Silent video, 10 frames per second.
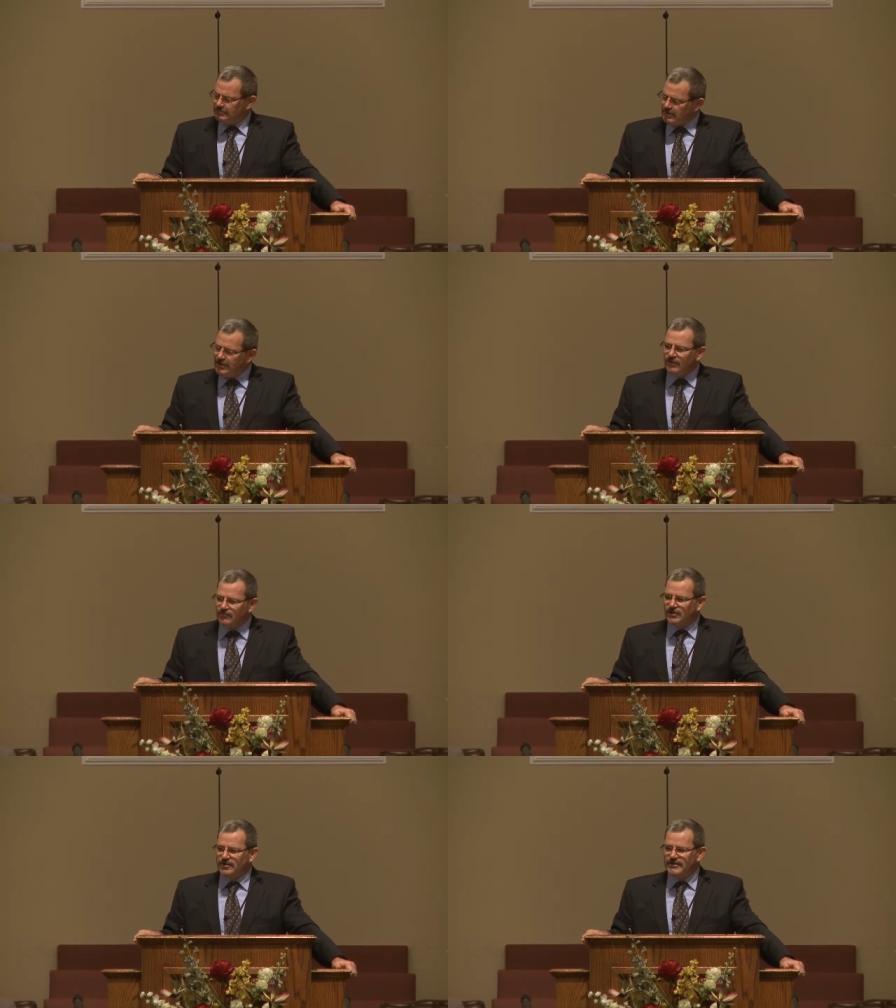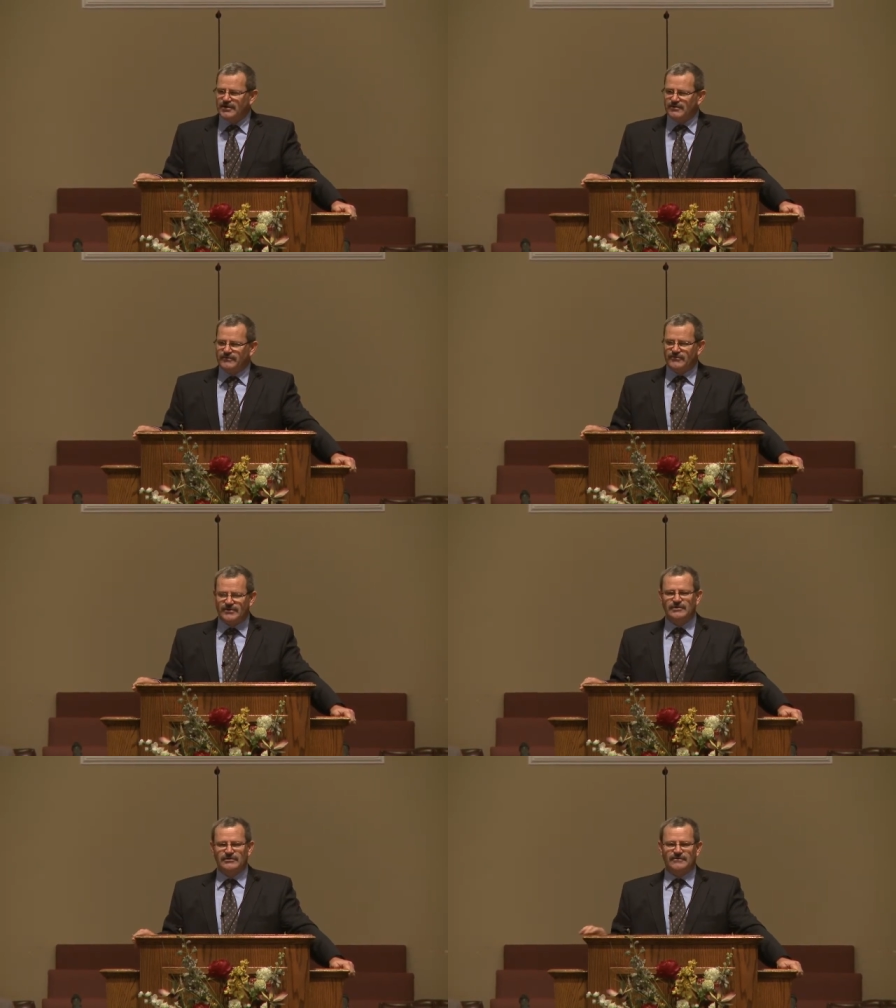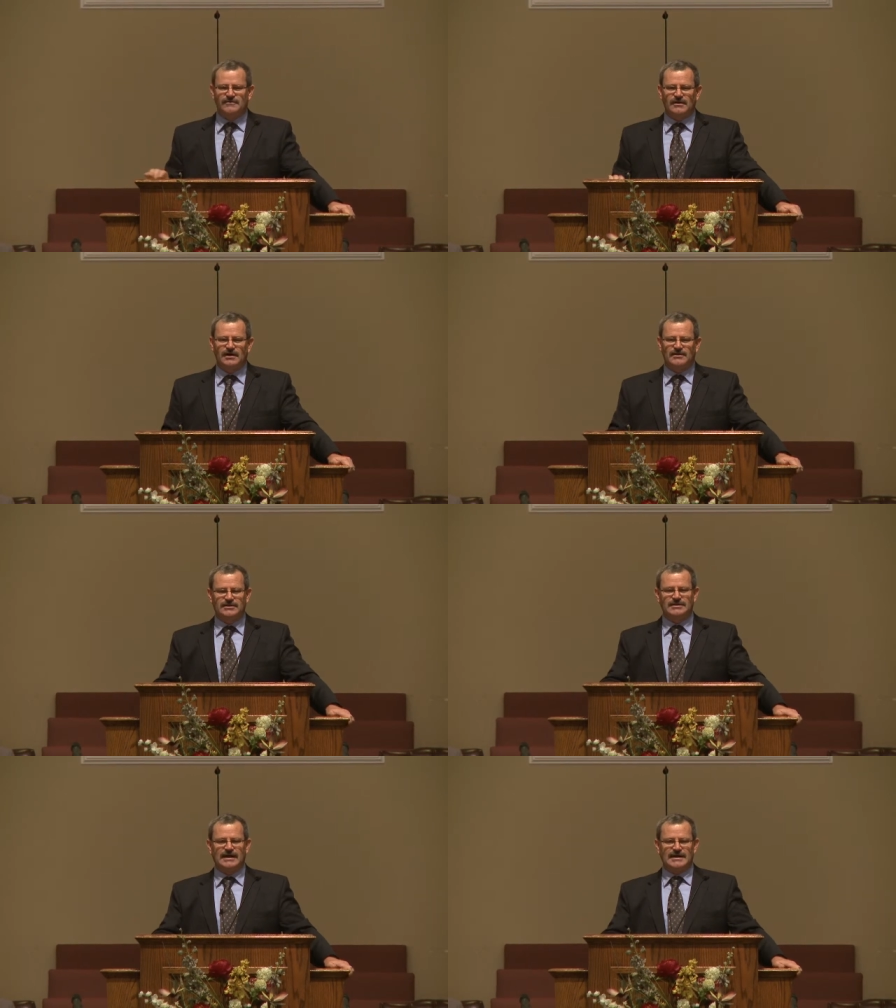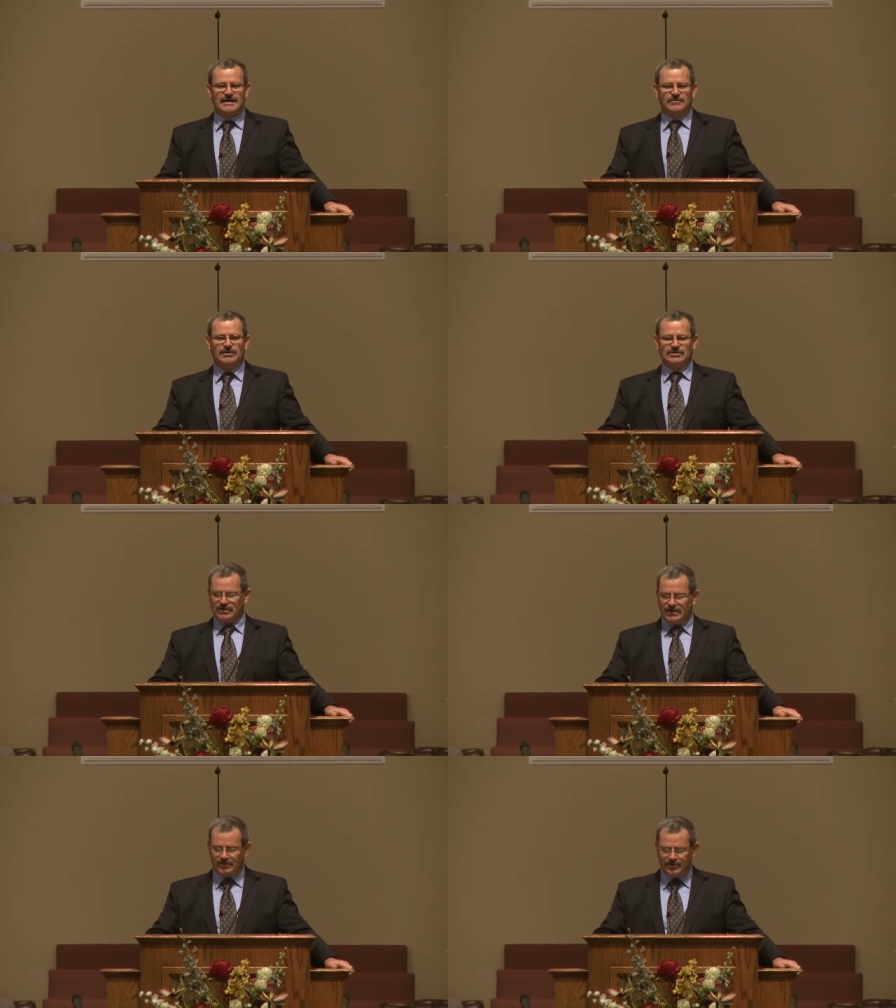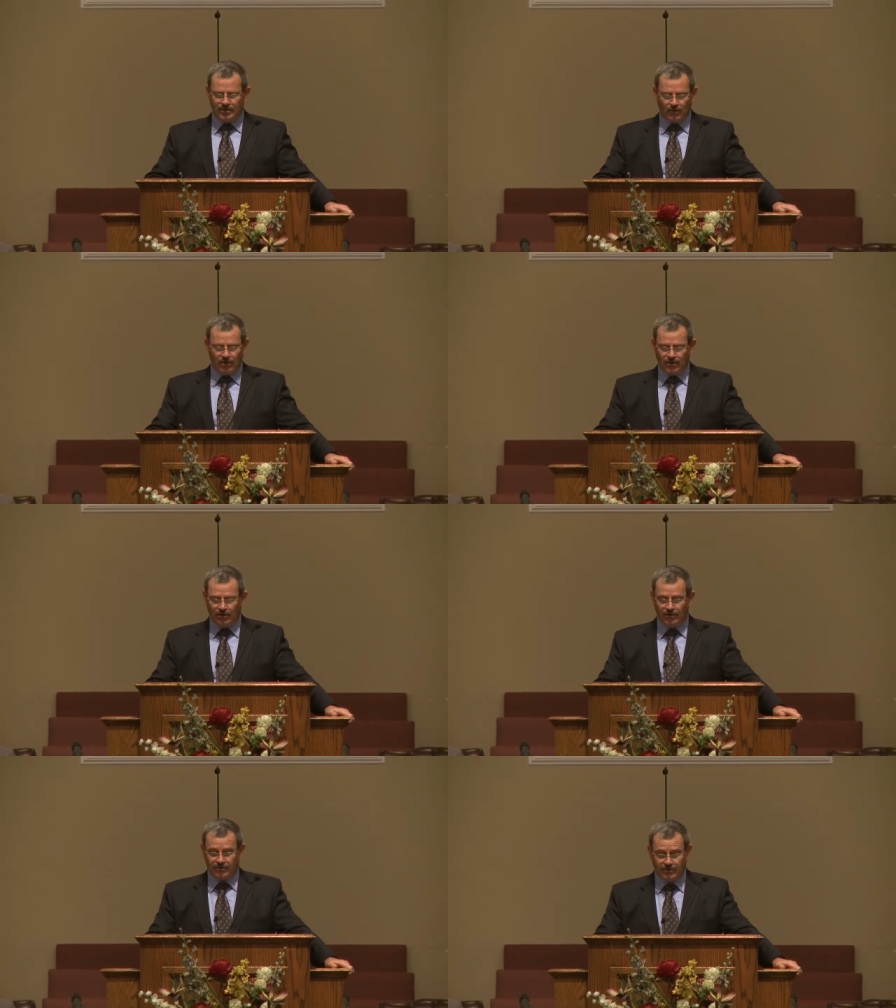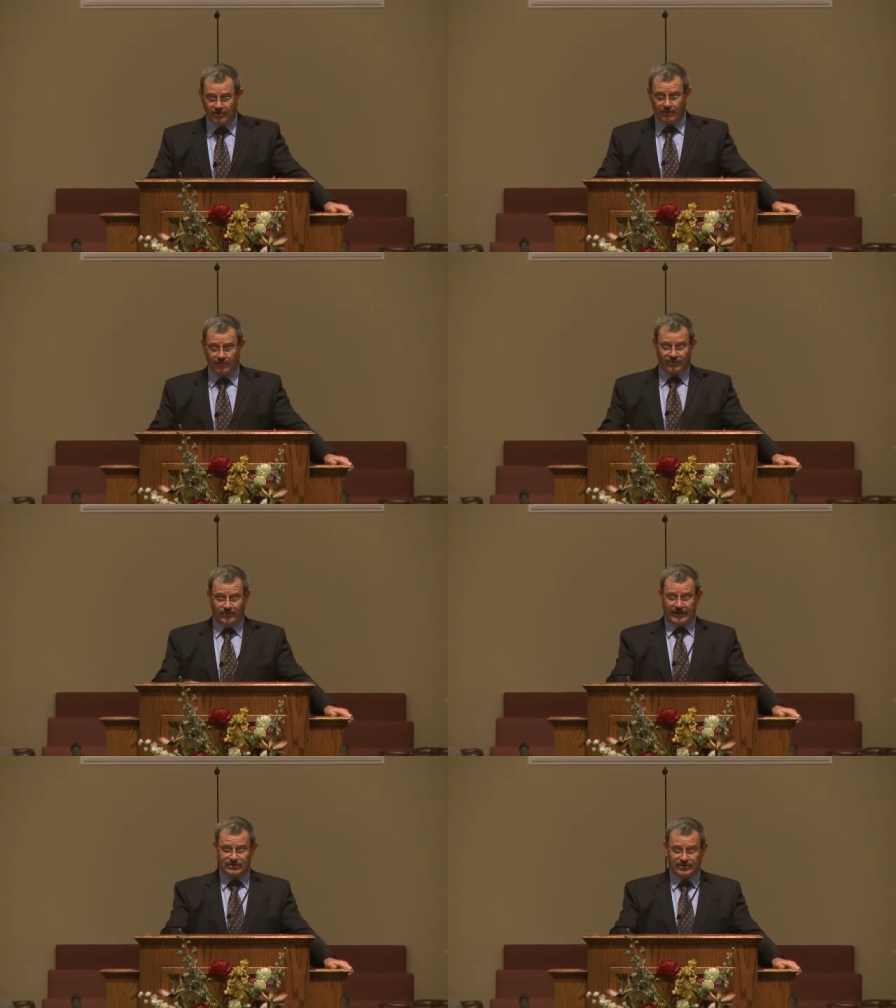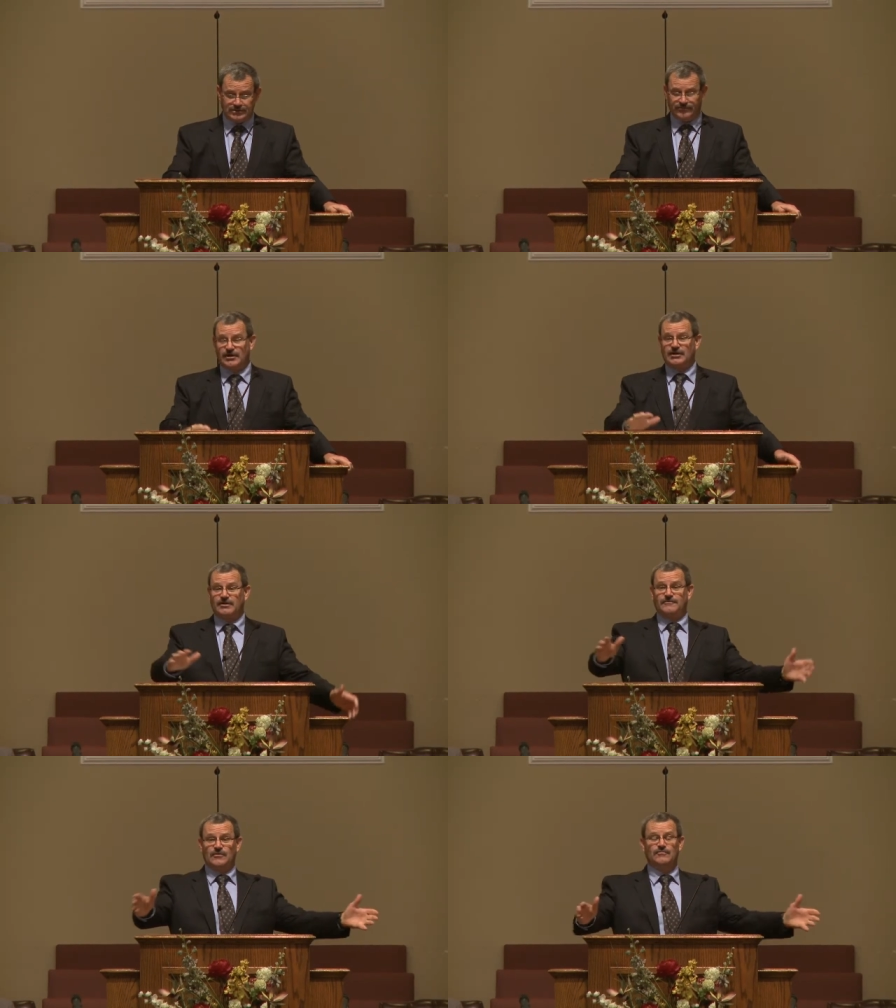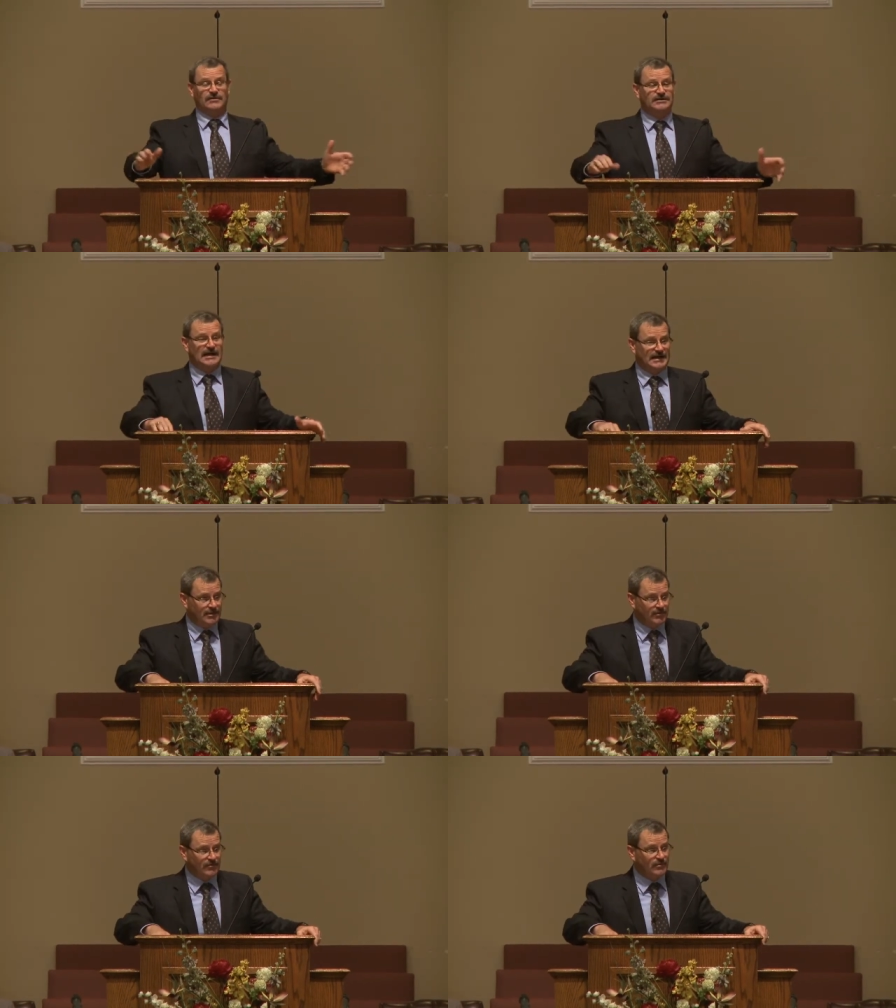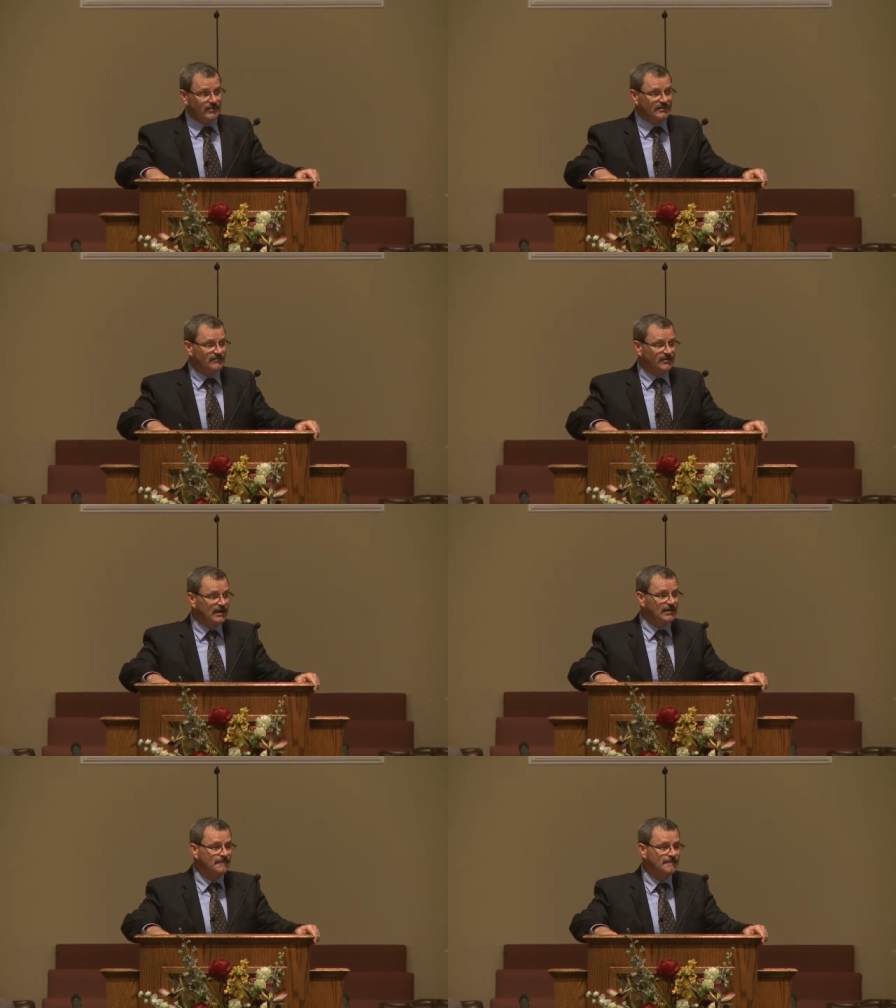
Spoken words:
because of his illness, a lot of the dynamics there were gone, or there were some very confusing dynamics, we might say.